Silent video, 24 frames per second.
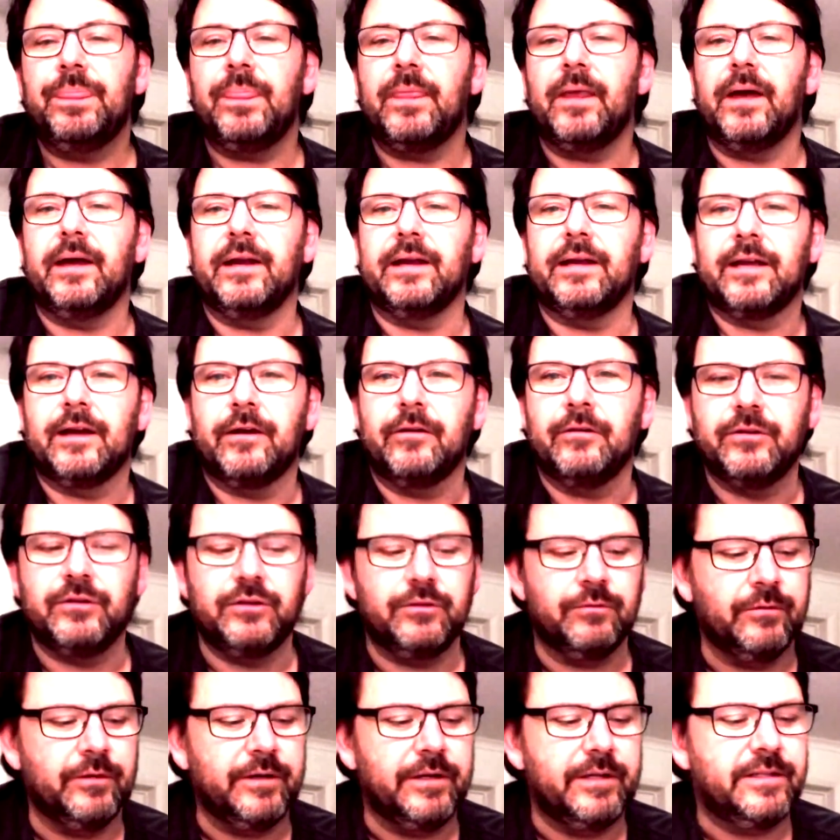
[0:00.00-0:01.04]
I'd encourage
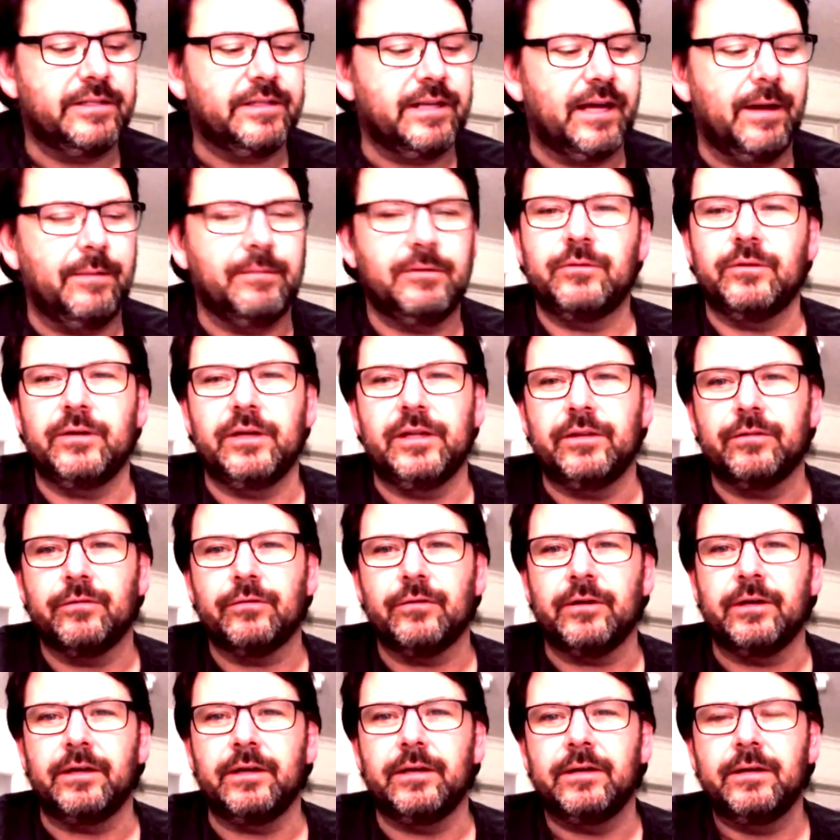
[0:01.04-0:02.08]
you to read Psalm
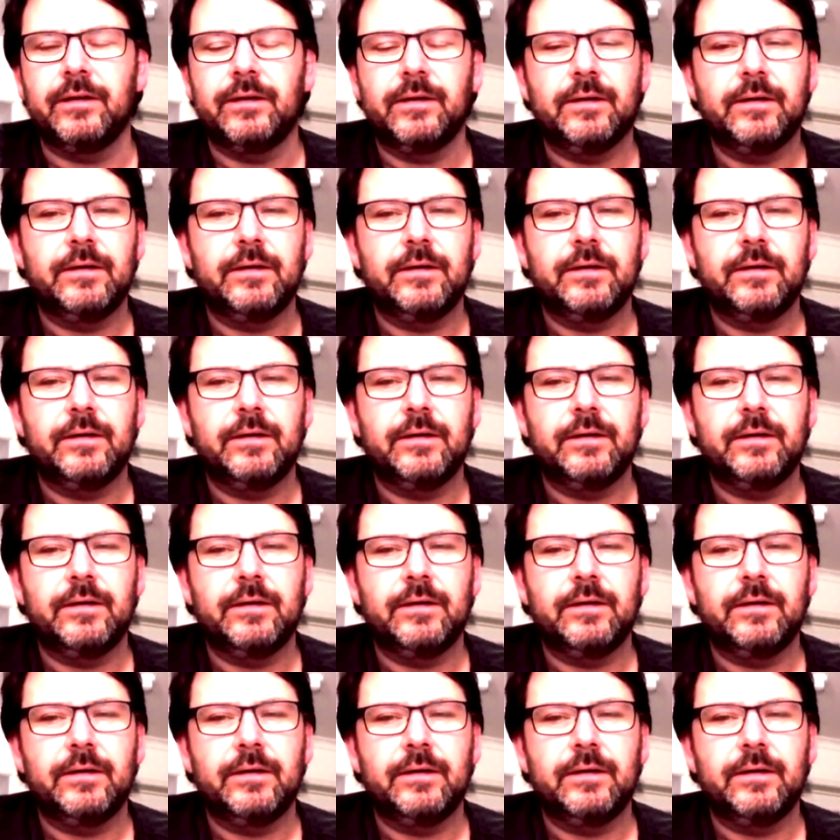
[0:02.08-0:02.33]
23.